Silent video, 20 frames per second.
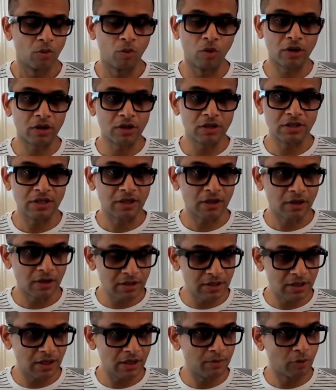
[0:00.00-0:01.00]
Work is
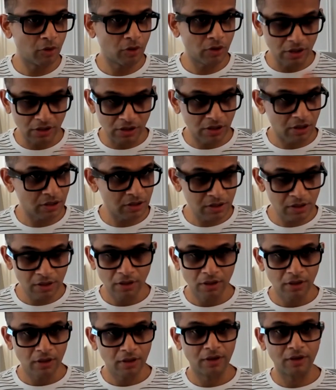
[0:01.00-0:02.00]
increasingly more digital,
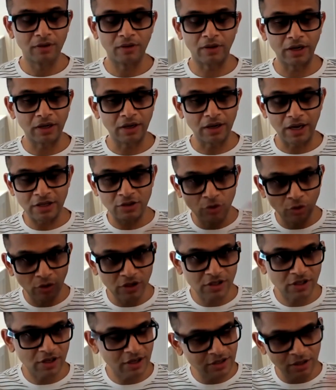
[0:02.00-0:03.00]
right? As you
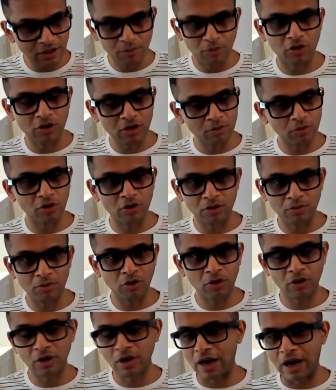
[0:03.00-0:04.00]
digitize it more and more and
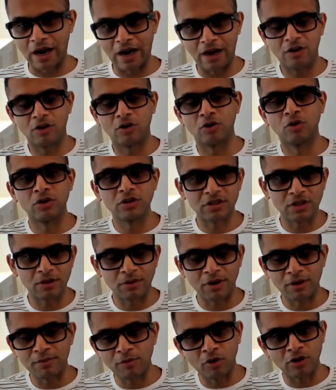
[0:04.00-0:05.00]
more, and you're doing
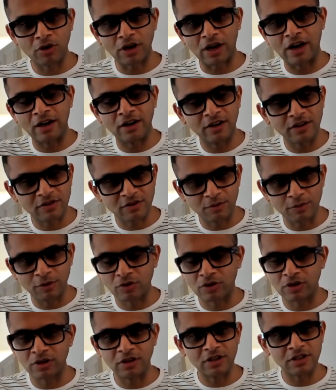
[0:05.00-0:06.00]
some remote and
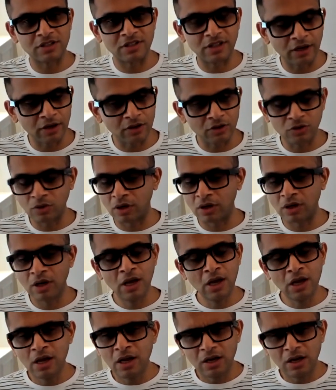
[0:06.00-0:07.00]
distributed this, that, and so on,
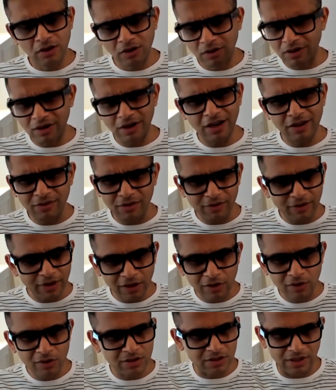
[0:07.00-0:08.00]
you don't really have a
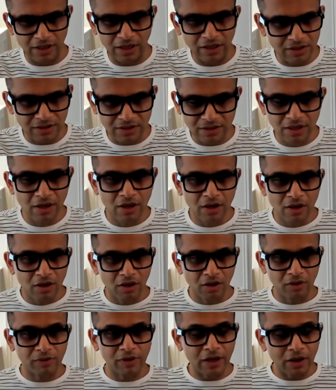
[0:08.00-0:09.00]
very good sense
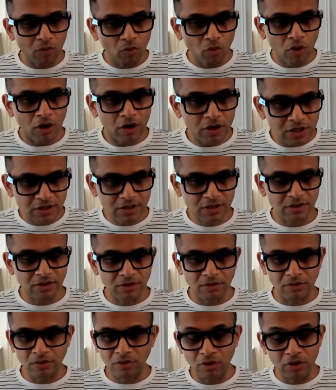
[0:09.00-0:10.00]
of like what is
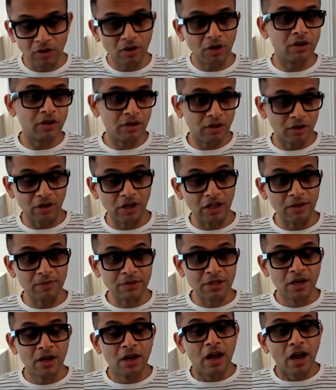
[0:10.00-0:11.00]
going on in your
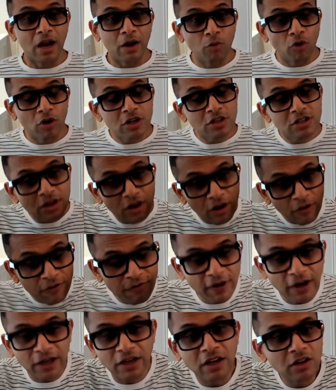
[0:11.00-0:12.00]
teams and what is
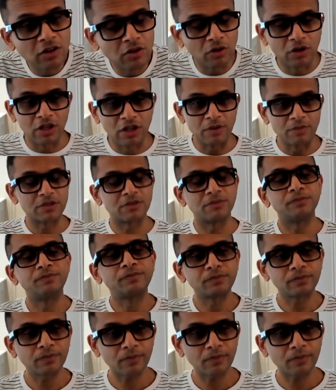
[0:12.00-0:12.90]
affecting your teams.